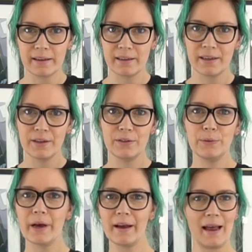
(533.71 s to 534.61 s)
You
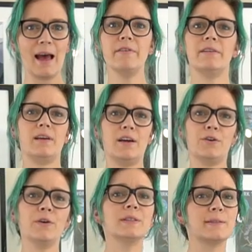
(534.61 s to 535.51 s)
can't have it
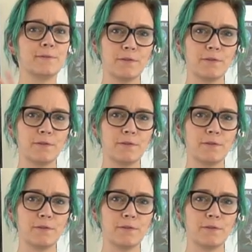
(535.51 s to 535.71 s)
across the